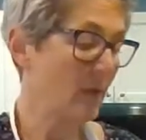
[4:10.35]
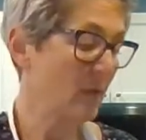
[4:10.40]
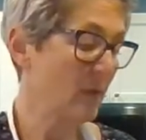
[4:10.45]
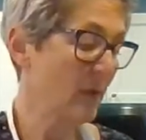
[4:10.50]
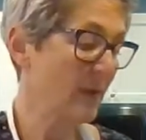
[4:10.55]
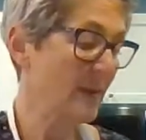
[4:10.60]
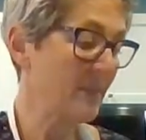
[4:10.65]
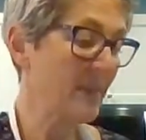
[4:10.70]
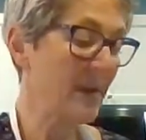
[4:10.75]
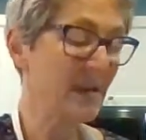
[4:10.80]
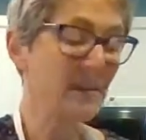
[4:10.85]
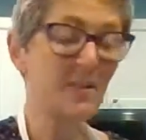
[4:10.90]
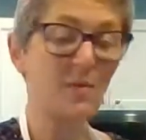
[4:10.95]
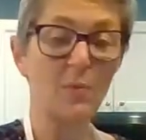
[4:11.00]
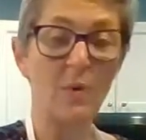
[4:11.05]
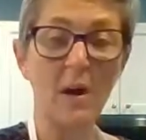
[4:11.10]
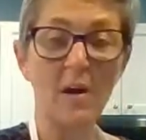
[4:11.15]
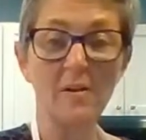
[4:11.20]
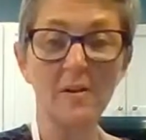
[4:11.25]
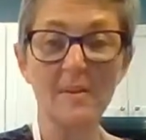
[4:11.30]
really mixed
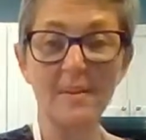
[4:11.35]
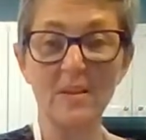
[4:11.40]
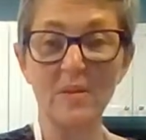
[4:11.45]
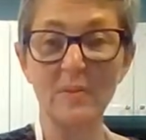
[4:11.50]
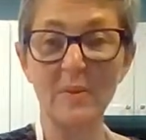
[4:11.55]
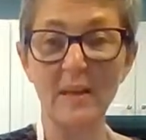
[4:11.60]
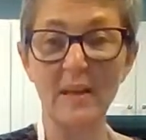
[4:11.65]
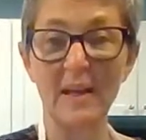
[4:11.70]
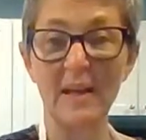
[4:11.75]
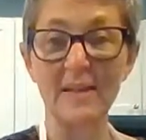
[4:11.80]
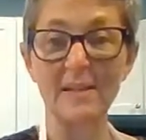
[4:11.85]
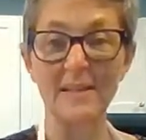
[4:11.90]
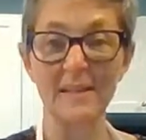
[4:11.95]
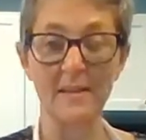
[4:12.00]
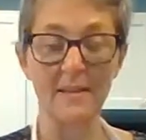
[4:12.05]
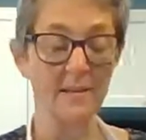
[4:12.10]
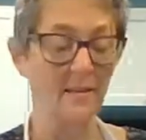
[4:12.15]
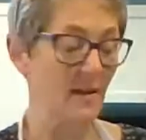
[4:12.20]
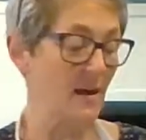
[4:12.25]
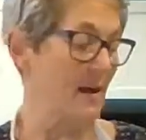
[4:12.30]
well, because it'll be nice
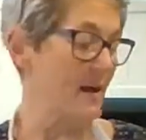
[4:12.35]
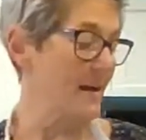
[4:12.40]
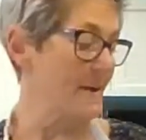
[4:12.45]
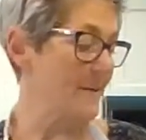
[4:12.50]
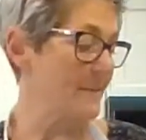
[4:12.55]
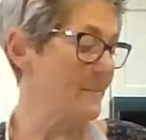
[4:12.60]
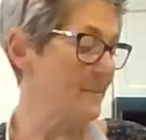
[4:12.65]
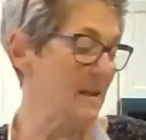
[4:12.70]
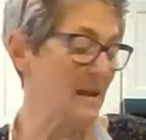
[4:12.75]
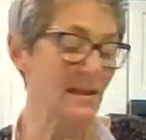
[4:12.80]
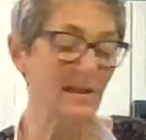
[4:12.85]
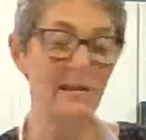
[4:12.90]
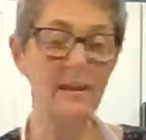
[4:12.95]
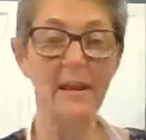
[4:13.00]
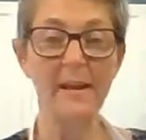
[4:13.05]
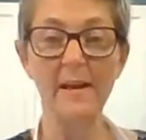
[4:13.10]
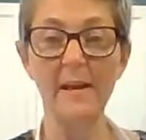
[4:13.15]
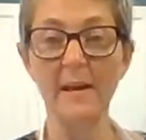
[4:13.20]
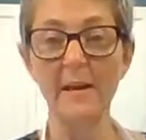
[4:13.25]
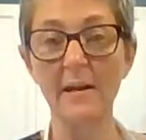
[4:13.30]
and
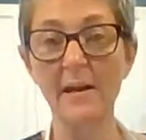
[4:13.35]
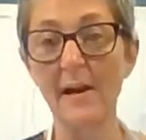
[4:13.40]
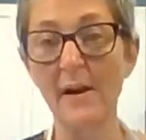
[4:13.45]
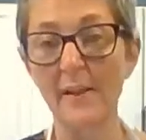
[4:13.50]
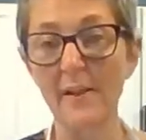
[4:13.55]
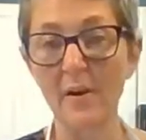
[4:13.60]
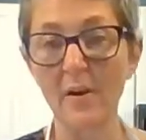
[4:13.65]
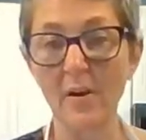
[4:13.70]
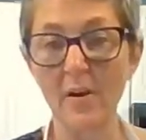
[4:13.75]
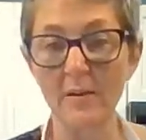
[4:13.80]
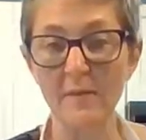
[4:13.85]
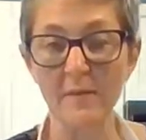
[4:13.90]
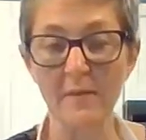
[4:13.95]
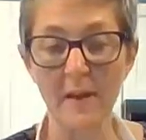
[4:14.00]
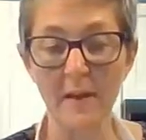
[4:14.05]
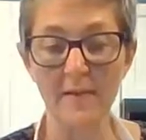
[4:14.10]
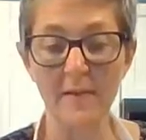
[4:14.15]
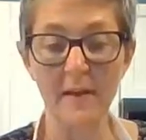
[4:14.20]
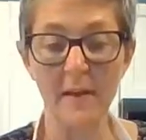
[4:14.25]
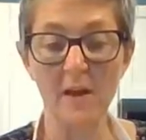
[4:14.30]
light in color and
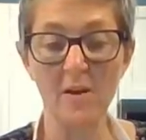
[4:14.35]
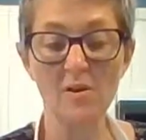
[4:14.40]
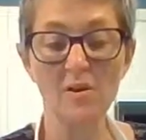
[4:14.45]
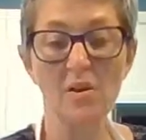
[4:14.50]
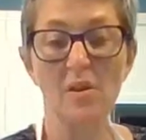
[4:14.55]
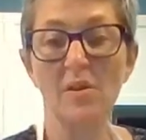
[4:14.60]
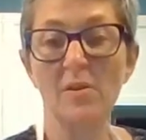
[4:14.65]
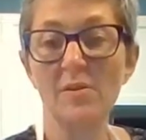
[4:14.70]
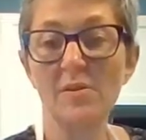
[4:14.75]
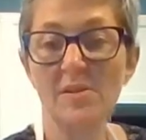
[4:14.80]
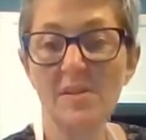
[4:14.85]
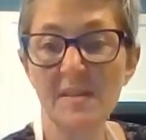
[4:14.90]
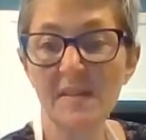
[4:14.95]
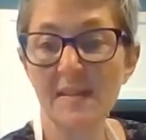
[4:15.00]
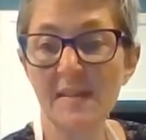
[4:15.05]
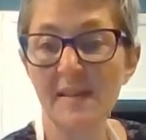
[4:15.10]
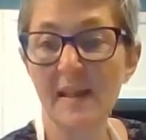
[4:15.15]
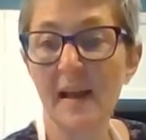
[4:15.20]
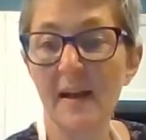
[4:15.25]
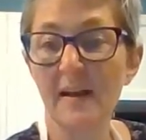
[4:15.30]
fluffy. I'll show you in just a
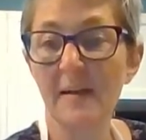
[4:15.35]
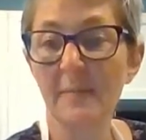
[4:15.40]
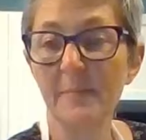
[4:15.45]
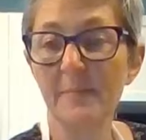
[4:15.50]
sec.